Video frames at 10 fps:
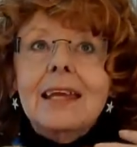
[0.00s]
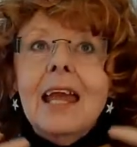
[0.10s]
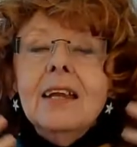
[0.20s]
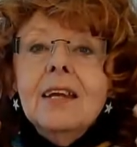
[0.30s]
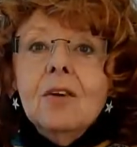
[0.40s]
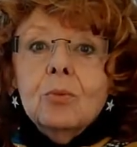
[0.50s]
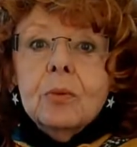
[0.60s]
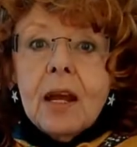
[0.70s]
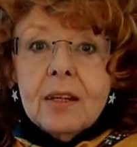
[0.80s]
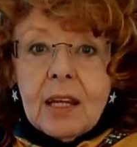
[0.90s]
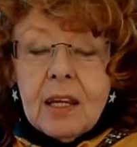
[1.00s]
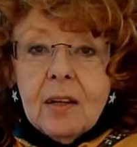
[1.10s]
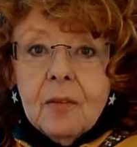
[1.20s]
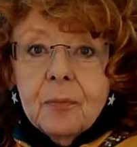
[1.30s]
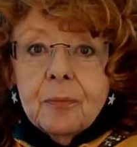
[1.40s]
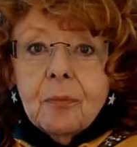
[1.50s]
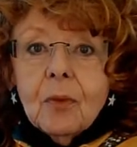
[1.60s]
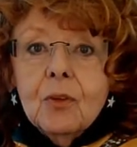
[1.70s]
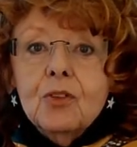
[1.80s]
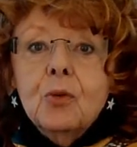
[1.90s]
getting ready
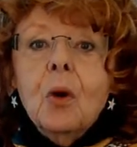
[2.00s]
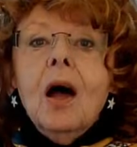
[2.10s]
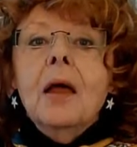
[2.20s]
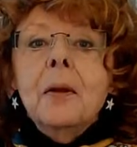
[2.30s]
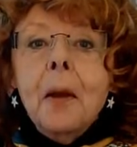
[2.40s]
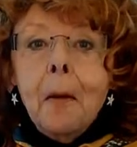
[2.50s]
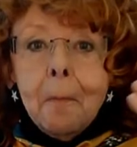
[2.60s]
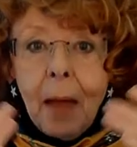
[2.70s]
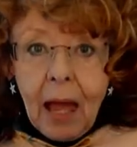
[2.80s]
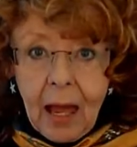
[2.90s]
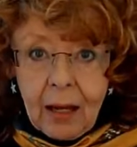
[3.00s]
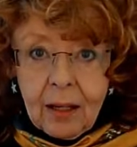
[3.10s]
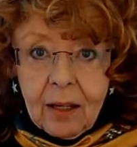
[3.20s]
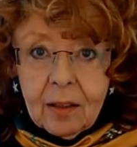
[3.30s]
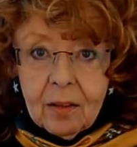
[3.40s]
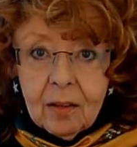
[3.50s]
to unpack,